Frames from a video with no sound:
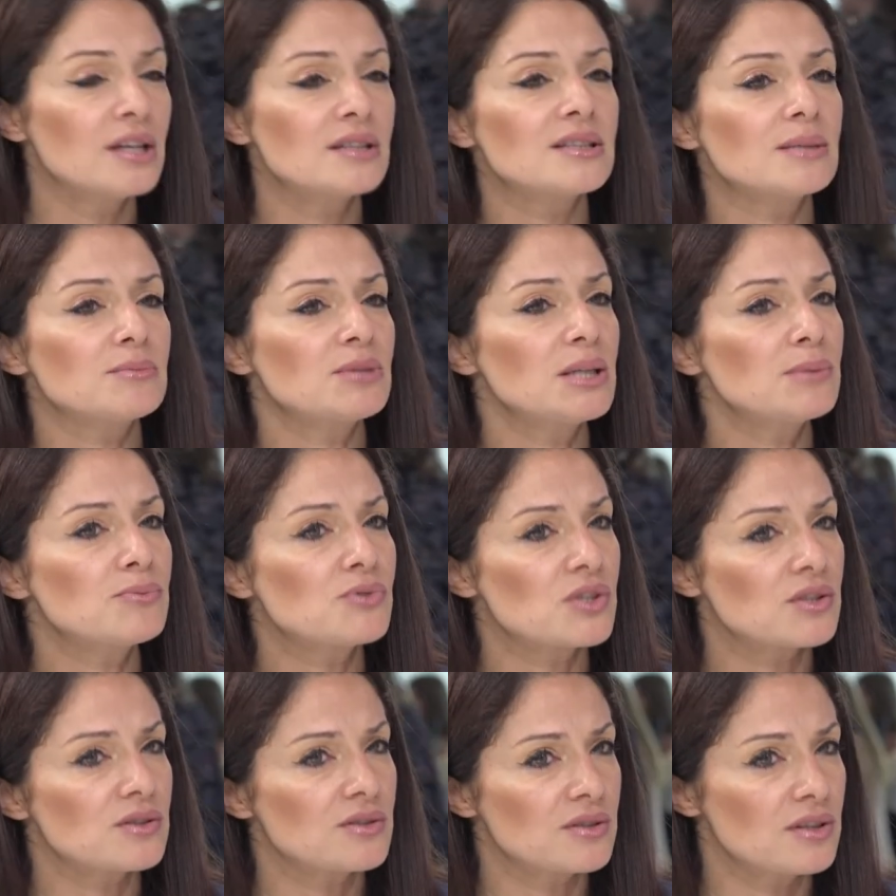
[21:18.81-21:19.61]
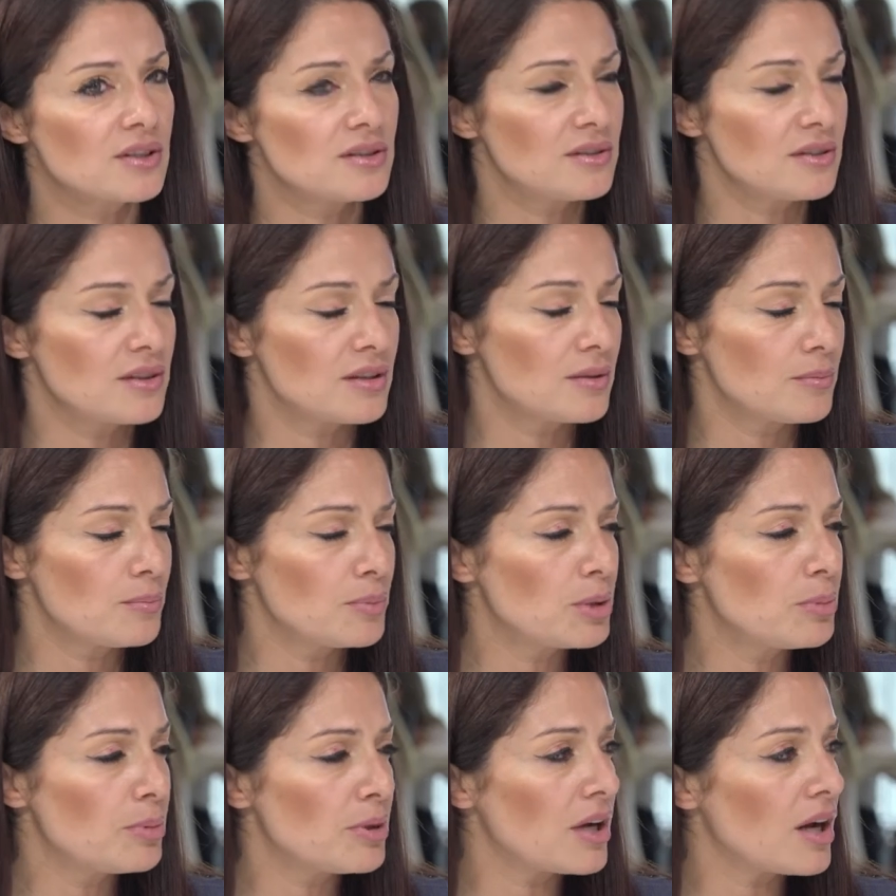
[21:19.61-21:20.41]
Sometimes certain
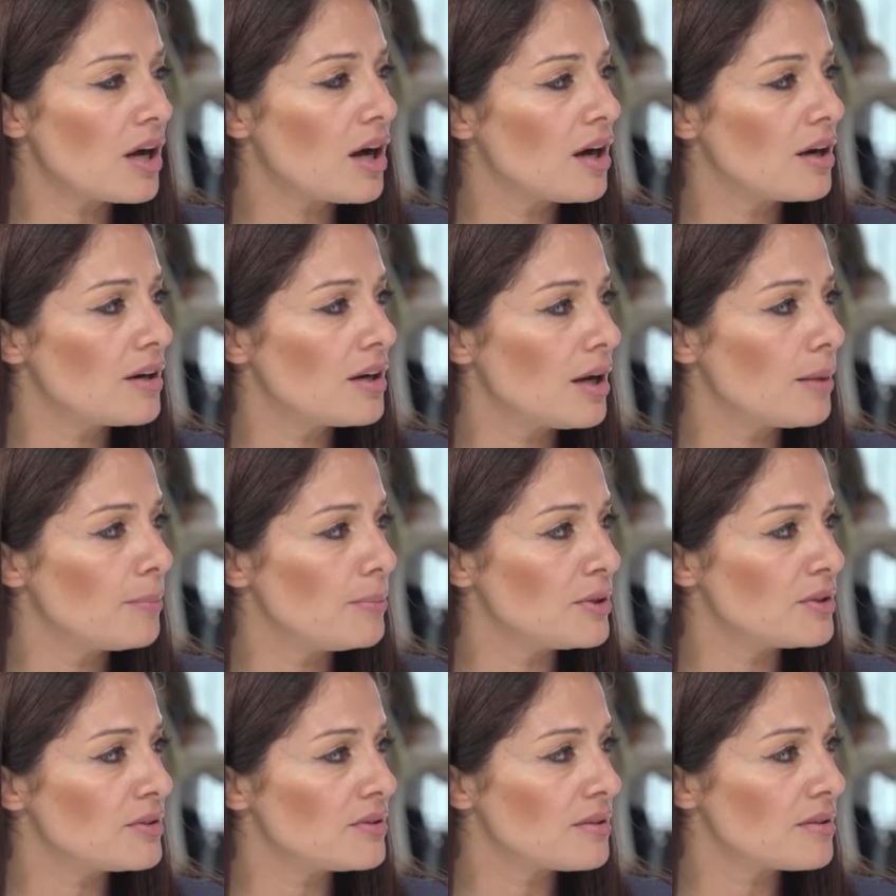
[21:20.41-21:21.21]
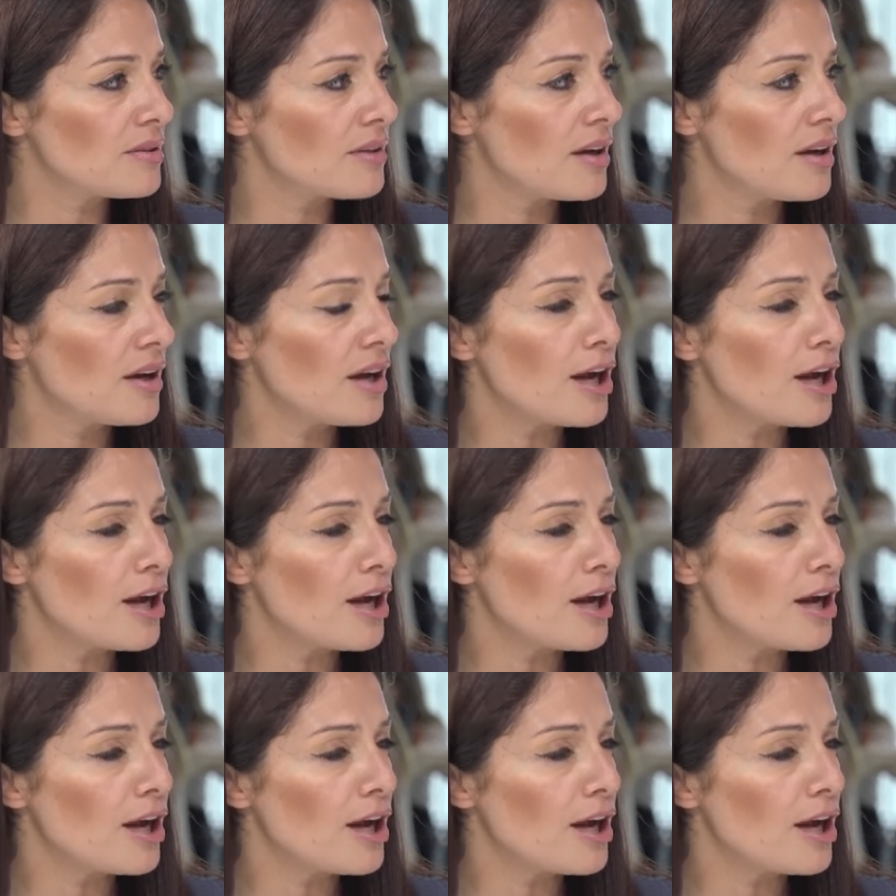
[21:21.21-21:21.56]
people are a bit